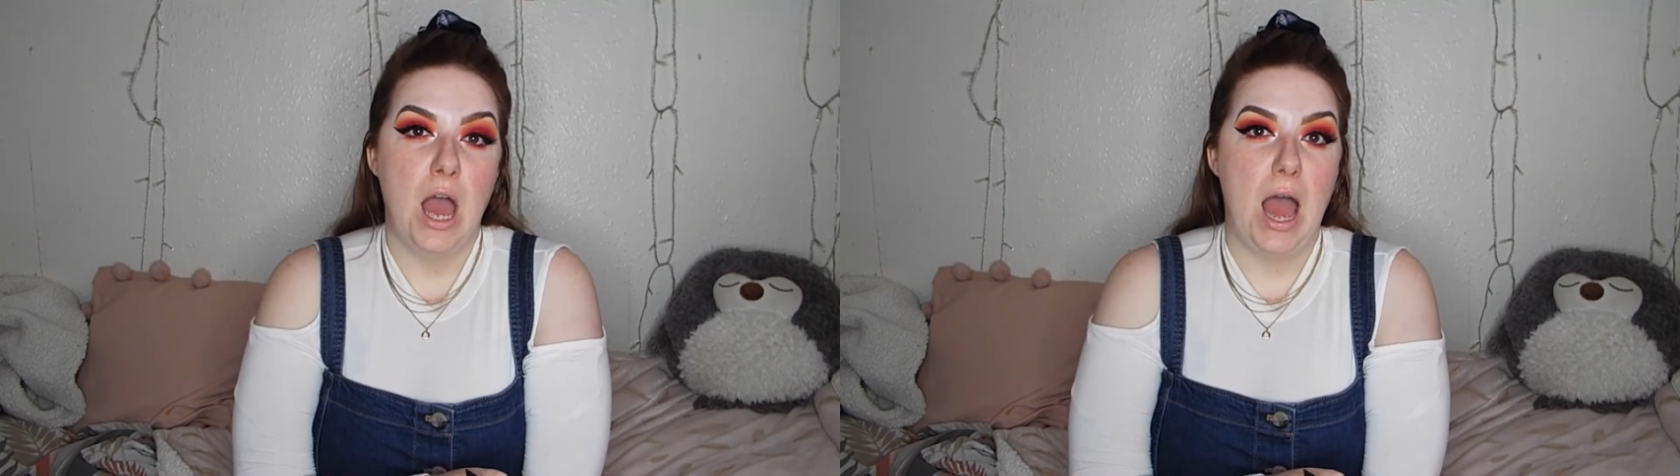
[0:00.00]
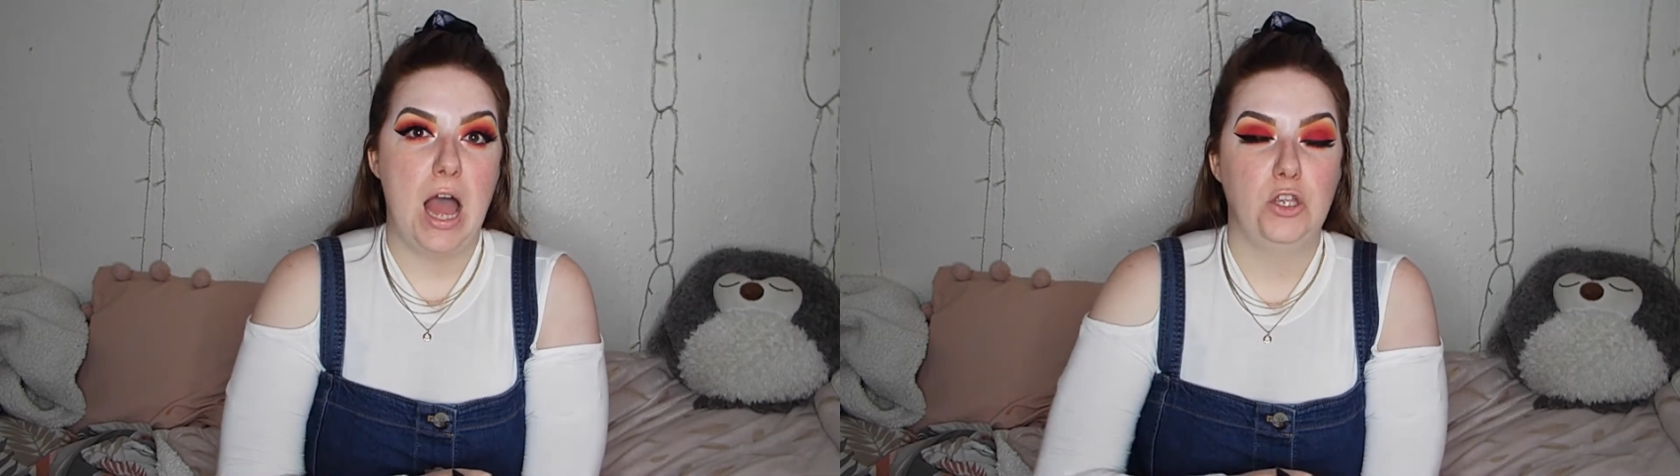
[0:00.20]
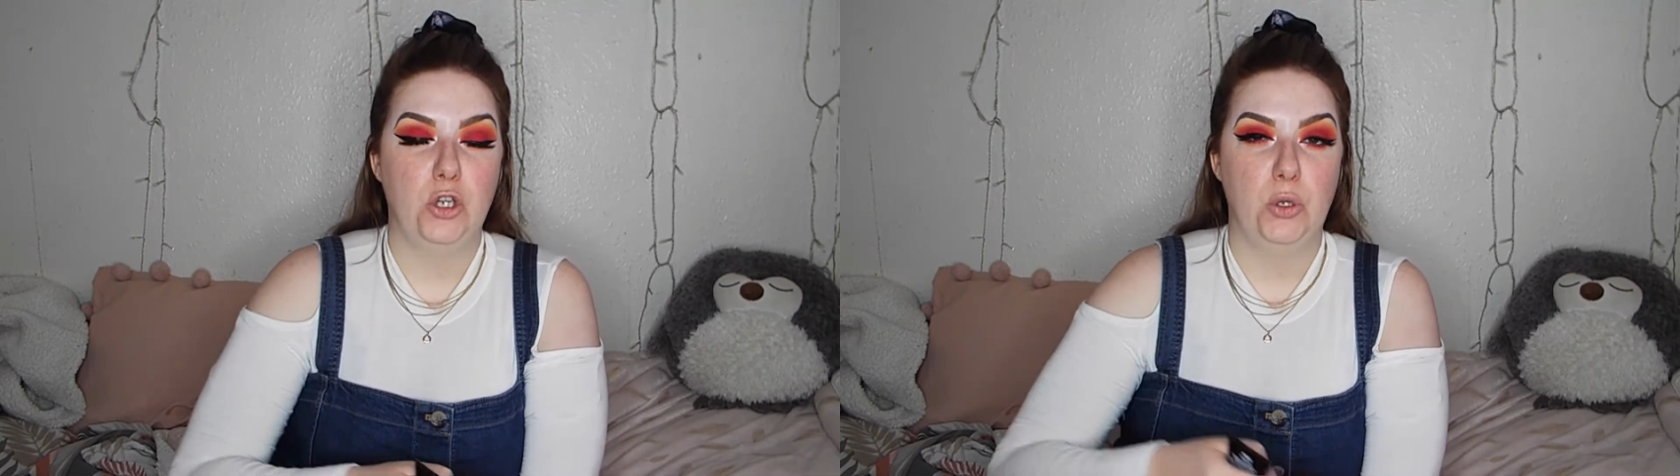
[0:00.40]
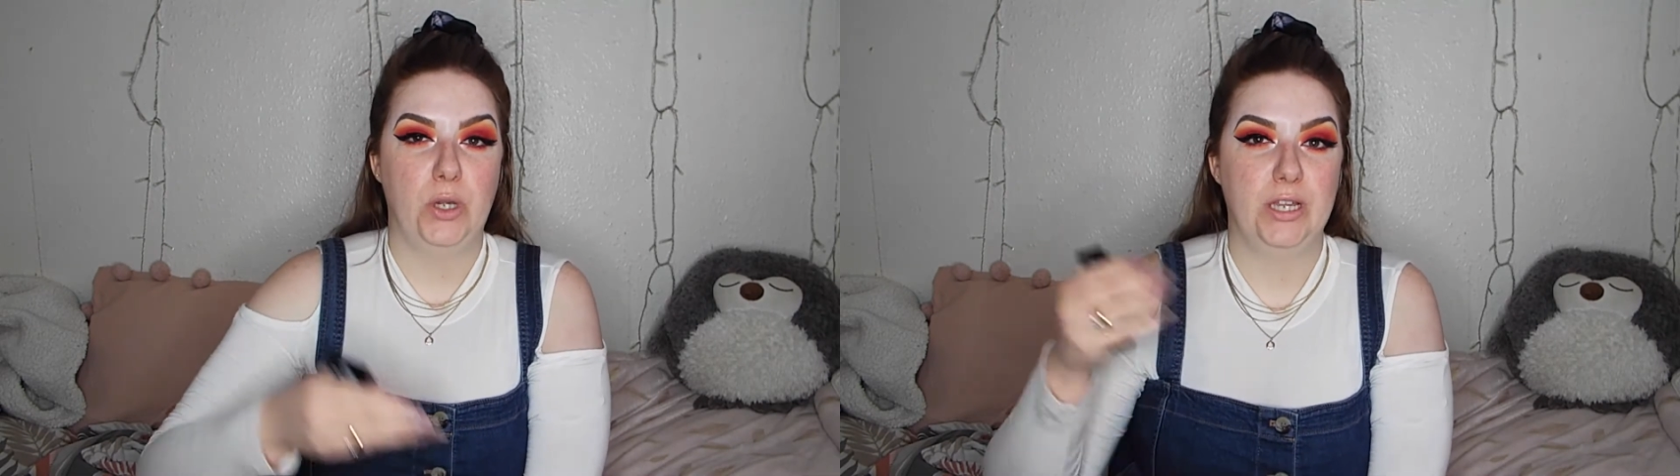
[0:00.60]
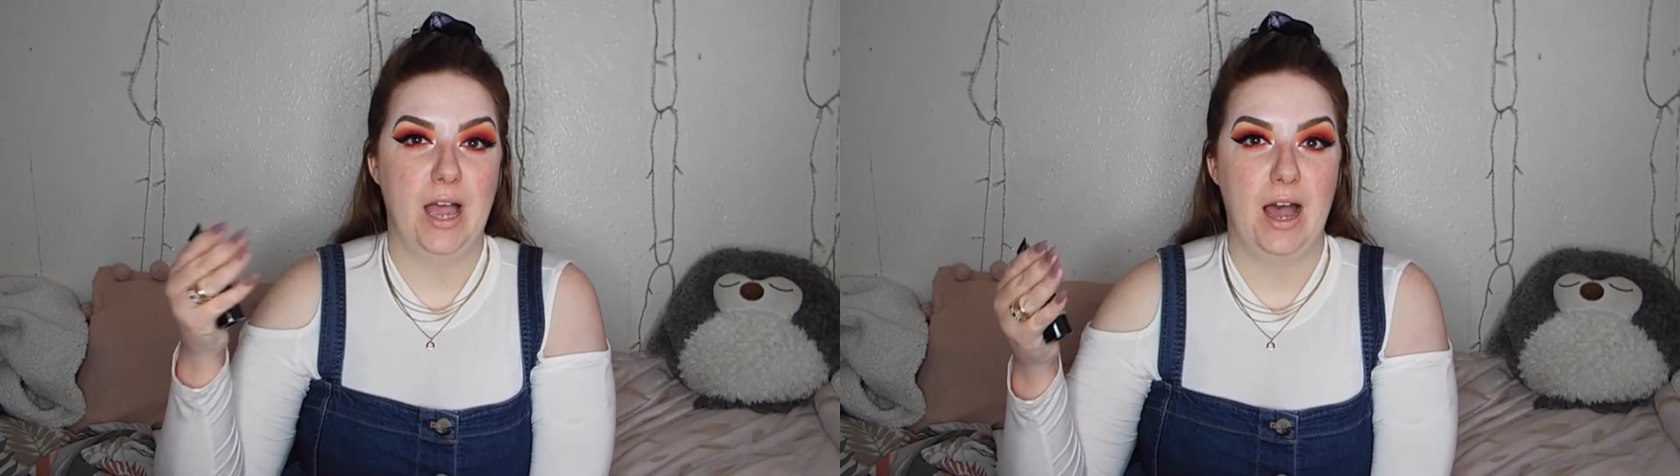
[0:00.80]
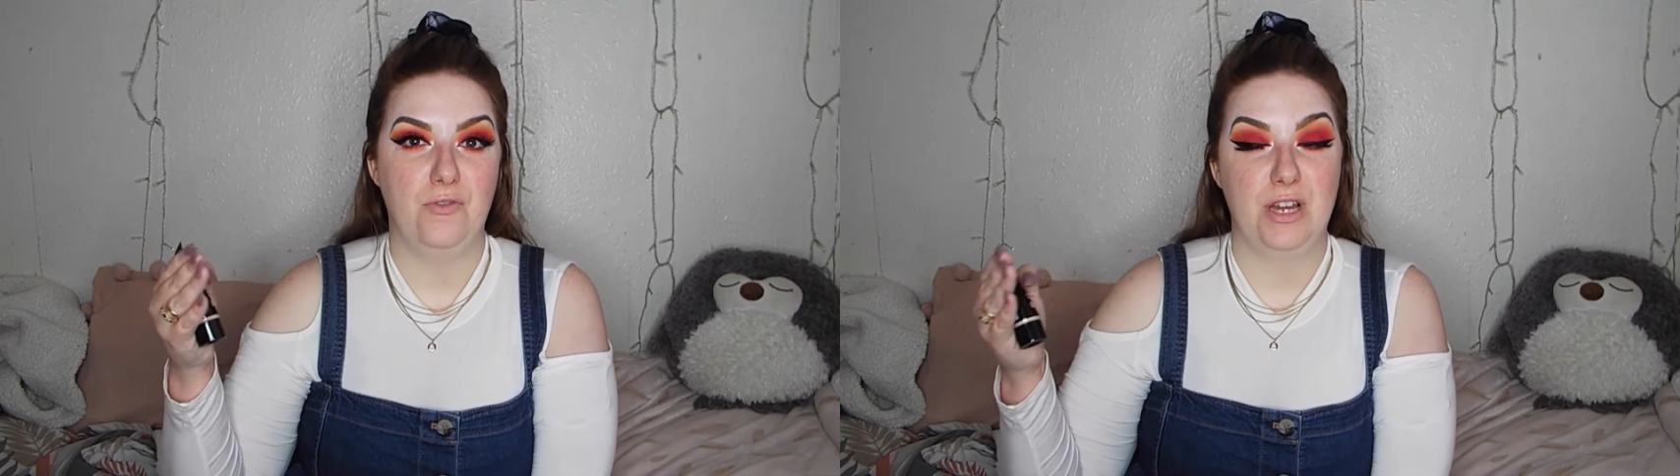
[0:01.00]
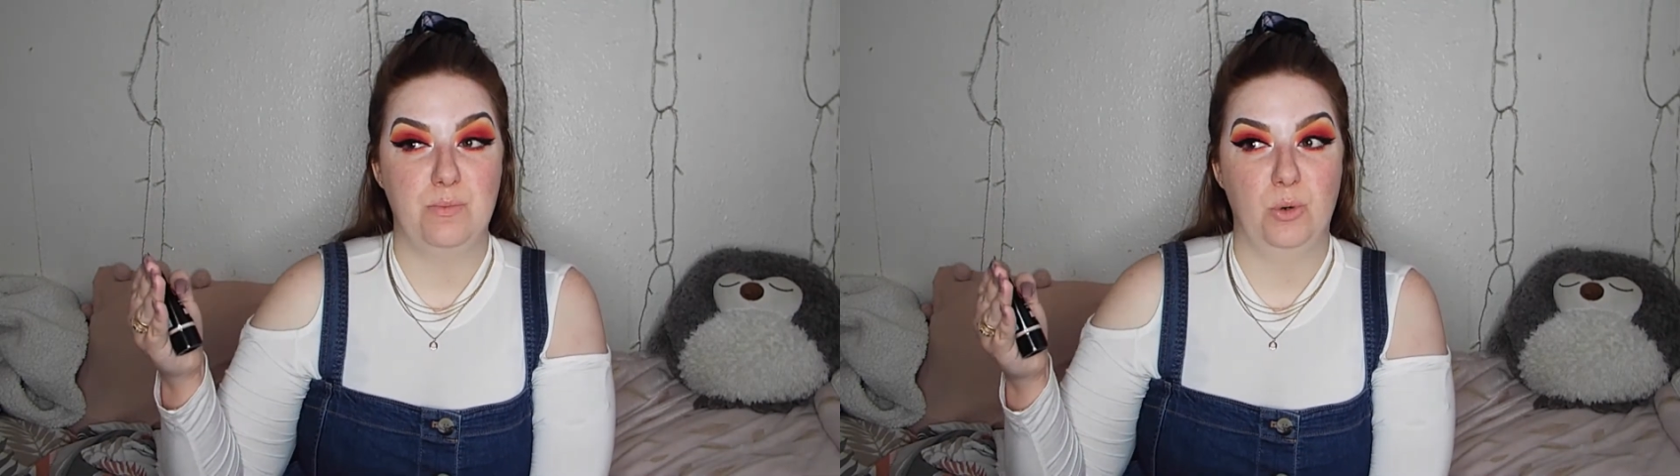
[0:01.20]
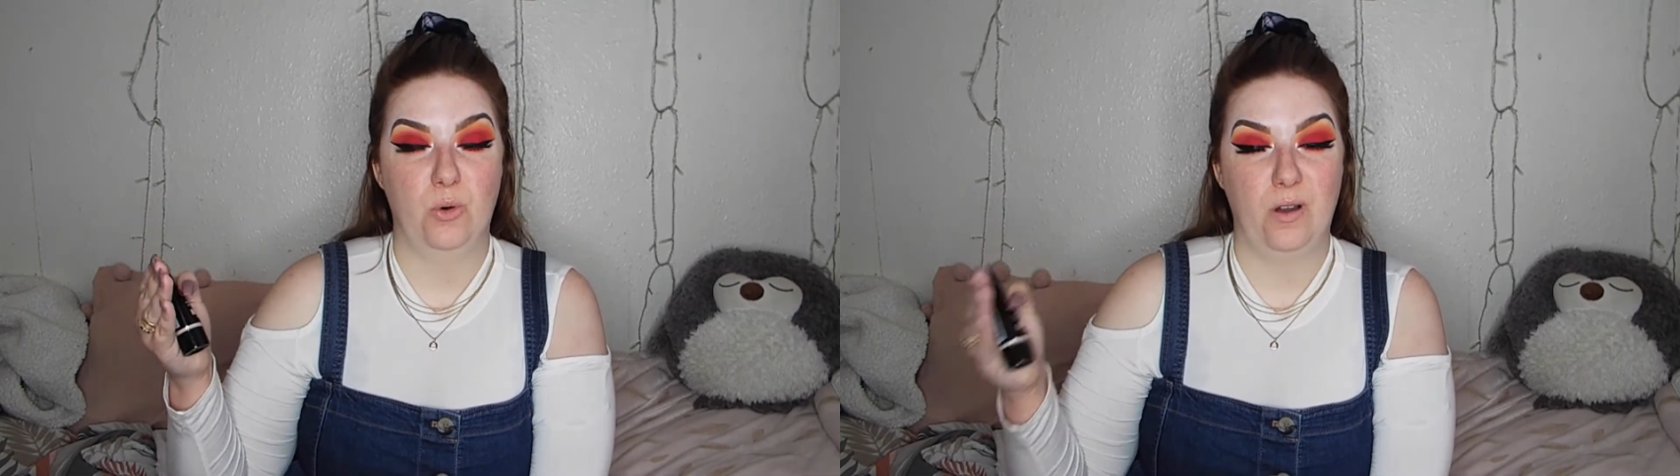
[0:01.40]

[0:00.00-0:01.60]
and you can have a more